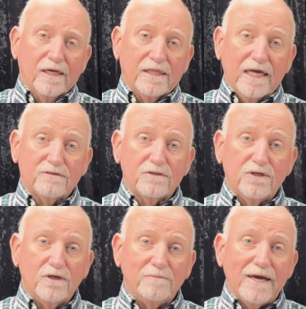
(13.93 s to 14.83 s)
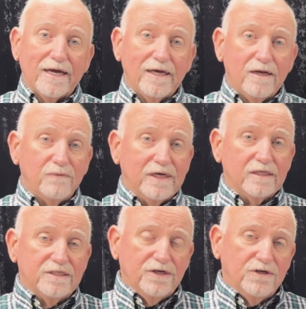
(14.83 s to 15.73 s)
Thanks for tuning back in. We
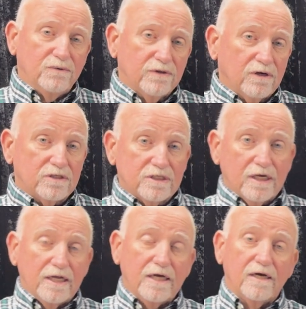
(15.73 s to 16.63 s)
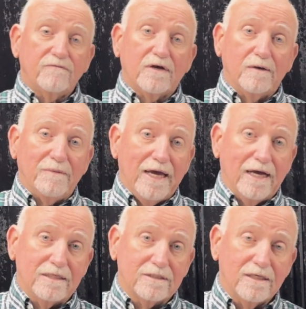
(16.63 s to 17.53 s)
continue with our study of
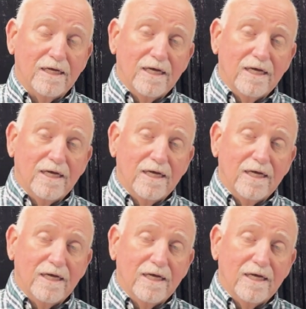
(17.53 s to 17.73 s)
commands.